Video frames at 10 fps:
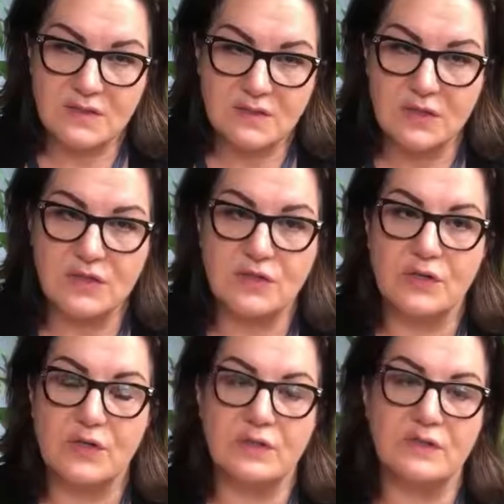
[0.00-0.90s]

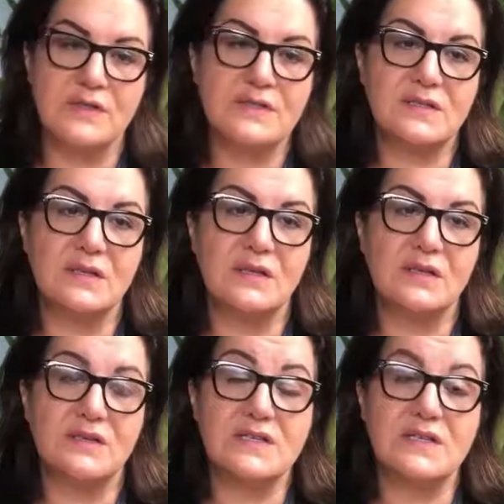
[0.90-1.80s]
surgery, or
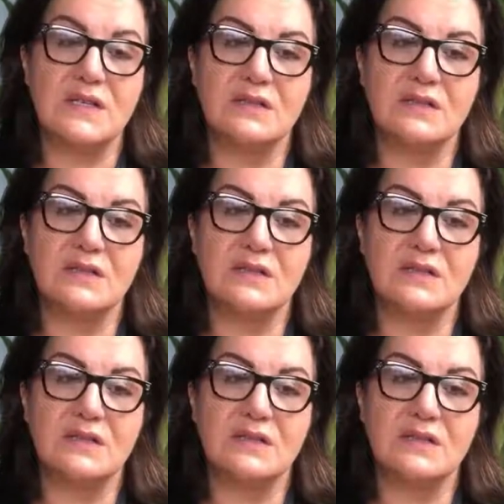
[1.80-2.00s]
risky